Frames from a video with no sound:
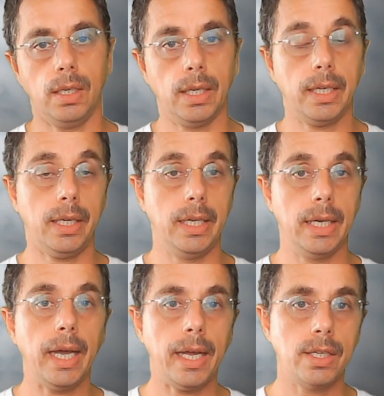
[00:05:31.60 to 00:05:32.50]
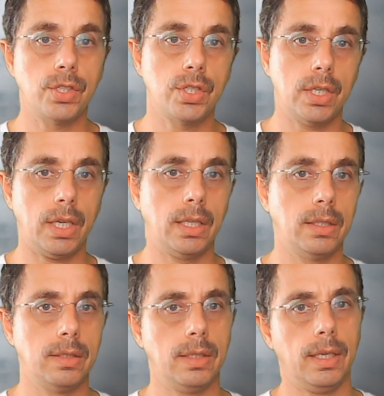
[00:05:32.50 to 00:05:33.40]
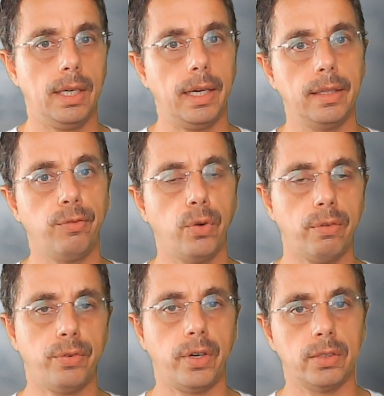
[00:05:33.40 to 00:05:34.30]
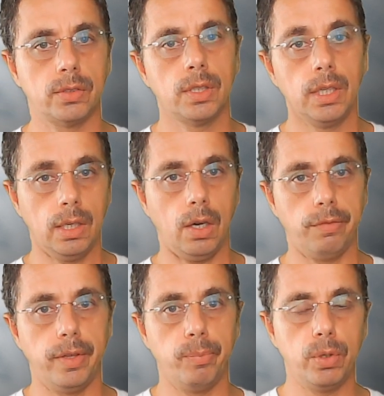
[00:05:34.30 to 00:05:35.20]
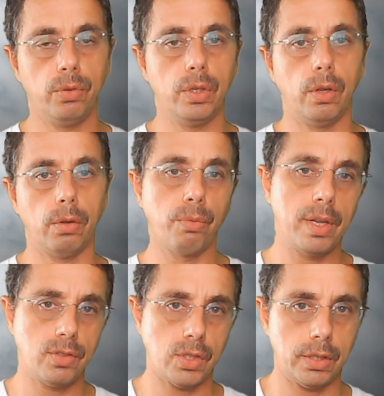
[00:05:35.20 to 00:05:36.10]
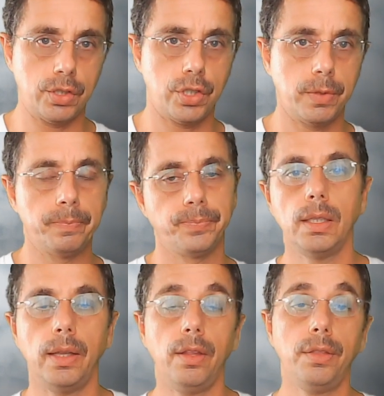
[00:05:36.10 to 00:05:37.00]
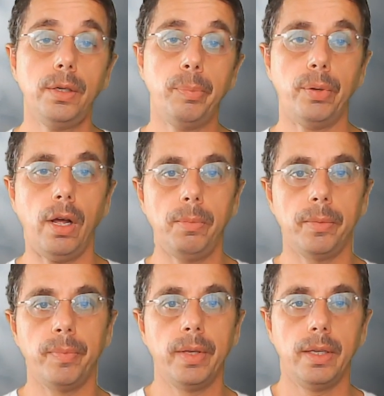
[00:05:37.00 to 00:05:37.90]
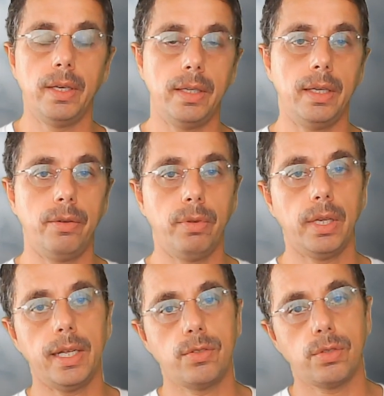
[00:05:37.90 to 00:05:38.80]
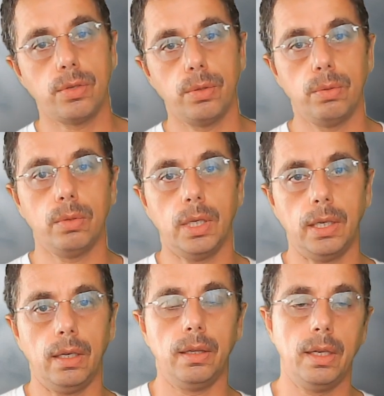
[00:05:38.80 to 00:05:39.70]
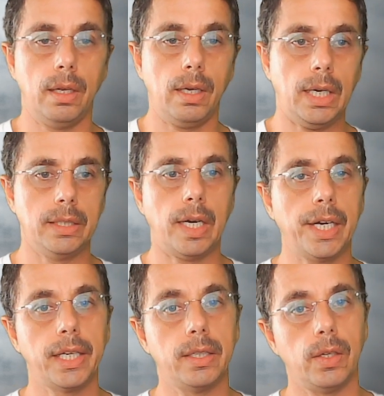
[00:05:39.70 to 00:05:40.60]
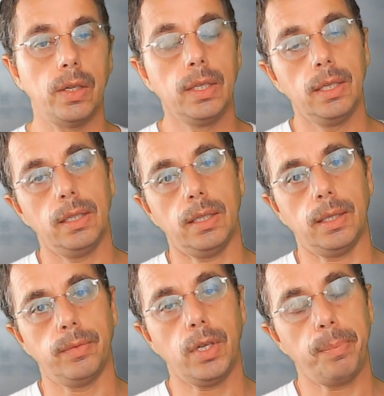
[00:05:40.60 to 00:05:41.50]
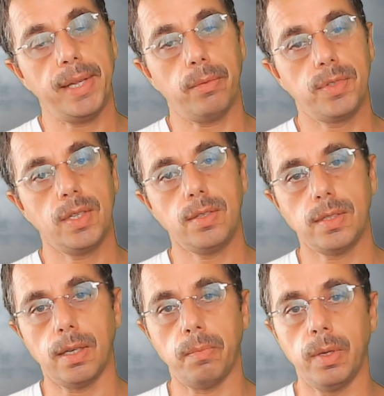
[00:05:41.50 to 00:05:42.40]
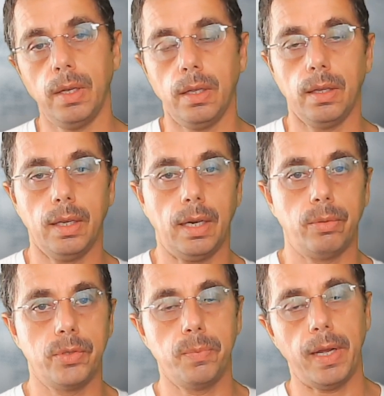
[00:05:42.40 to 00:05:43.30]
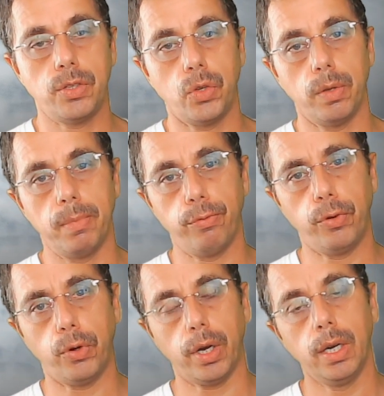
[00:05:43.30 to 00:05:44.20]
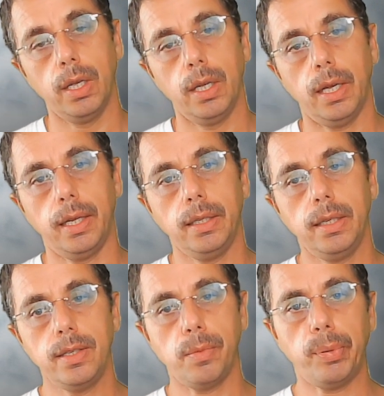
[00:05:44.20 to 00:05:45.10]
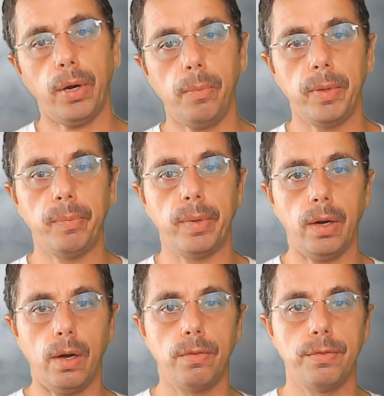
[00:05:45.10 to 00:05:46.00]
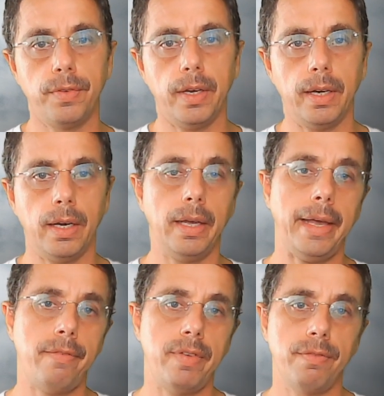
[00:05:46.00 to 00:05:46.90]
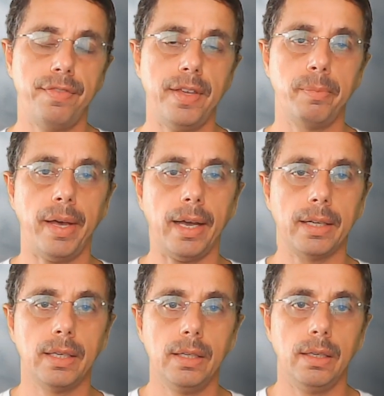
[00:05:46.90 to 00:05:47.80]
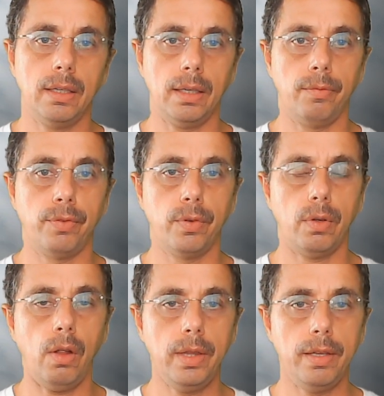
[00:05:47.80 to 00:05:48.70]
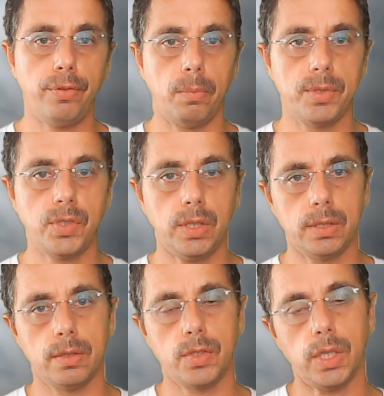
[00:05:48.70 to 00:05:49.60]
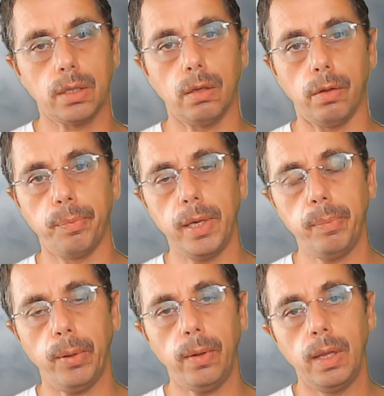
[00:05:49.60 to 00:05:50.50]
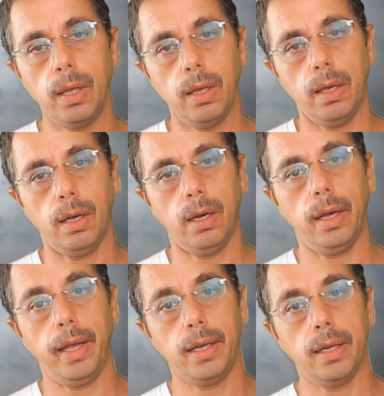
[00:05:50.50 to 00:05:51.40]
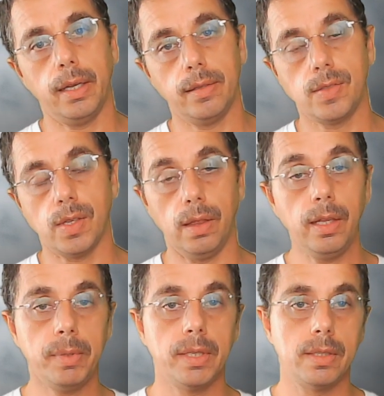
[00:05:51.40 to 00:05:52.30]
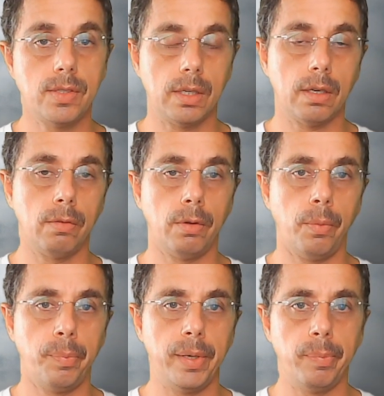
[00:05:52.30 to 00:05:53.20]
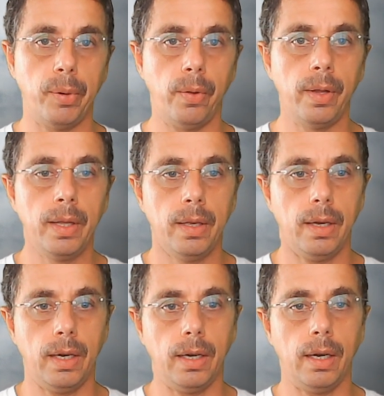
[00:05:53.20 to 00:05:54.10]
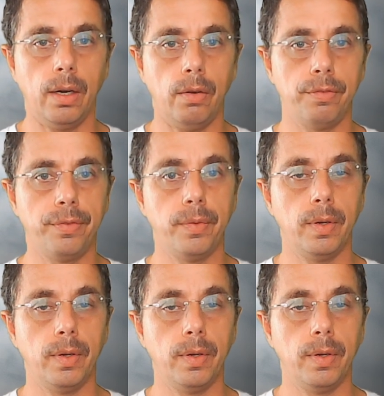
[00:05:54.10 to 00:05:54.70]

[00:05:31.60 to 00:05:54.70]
cutting edge and at the forefront of the musical research. And the third problem, it relates to the hierarchical top-down system that I was mentioning before. And it is a problem of having feedback only from a certain circle of people, and it's a limited circle of people, of